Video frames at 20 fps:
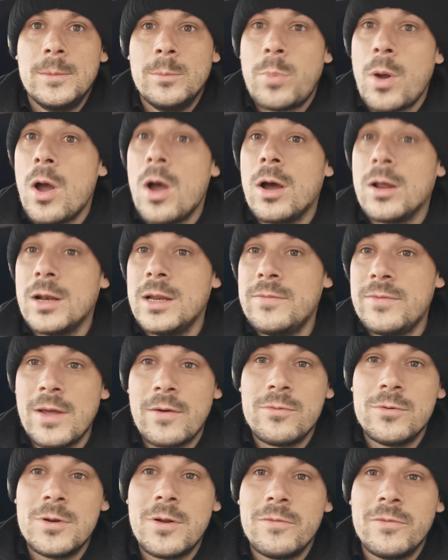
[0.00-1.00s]
but I'll leave
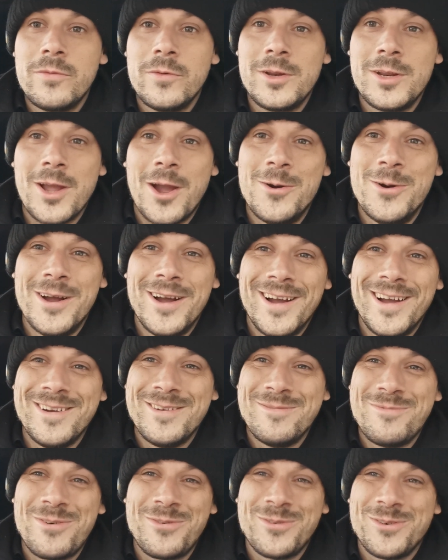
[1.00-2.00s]
that for another video
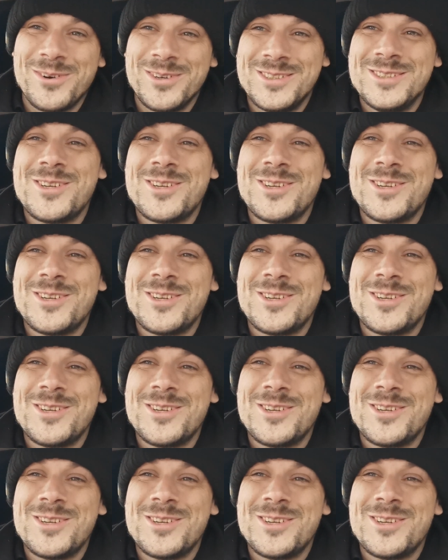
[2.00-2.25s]
before I